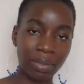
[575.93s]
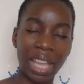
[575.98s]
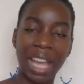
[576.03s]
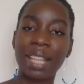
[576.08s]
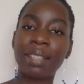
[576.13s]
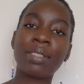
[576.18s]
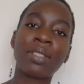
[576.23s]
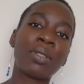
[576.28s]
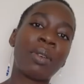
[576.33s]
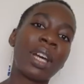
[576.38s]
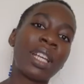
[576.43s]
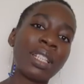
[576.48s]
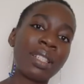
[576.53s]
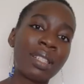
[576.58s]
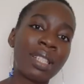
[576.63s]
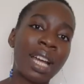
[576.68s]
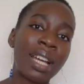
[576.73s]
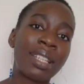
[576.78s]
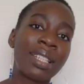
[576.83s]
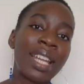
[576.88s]
And so I
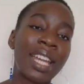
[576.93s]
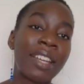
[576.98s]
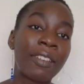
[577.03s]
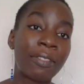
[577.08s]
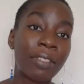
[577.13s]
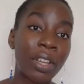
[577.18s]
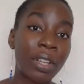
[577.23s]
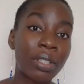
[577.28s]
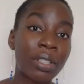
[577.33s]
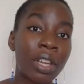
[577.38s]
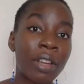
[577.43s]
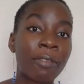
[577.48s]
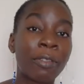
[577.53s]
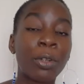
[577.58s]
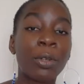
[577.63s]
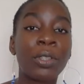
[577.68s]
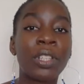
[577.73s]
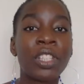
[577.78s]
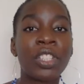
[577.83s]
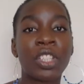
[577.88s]
decided to take a photo of
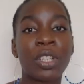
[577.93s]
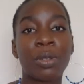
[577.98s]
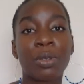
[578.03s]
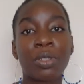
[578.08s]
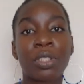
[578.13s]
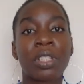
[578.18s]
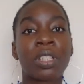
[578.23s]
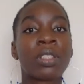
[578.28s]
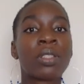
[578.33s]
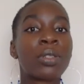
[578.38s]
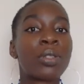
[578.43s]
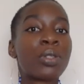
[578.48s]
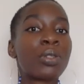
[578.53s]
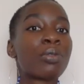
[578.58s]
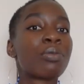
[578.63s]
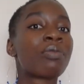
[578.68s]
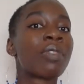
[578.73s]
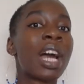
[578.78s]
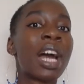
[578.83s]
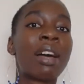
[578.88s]
all the children
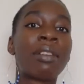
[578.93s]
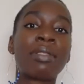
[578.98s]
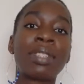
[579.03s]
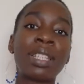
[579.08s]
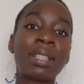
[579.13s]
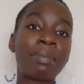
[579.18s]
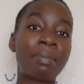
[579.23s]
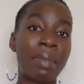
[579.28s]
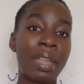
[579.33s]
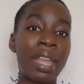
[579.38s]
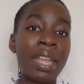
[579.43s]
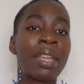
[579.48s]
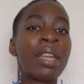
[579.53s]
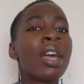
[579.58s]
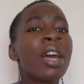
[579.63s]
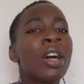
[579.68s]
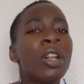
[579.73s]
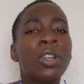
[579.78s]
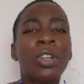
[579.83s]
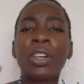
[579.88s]
surrounding me,
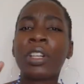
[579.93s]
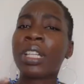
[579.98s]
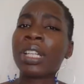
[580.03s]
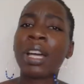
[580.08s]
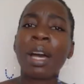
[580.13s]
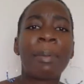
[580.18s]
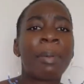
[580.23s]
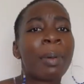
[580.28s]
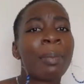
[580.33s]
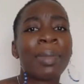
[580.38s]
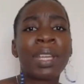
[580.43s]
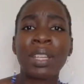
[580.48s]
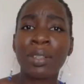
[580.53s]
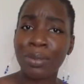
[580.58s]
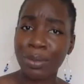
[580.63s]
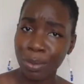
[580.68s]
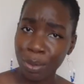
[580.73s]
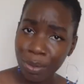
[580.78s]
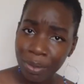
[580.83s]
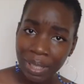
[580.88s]
looking up at me
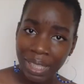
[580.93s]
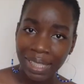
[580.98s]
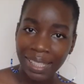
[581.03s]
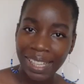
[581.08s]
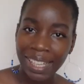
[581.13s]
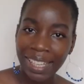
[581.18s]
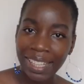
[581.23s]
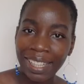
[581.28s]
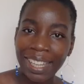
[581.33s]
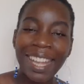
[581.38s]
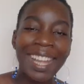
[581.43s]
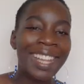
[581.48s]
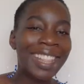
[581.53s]
adoringly.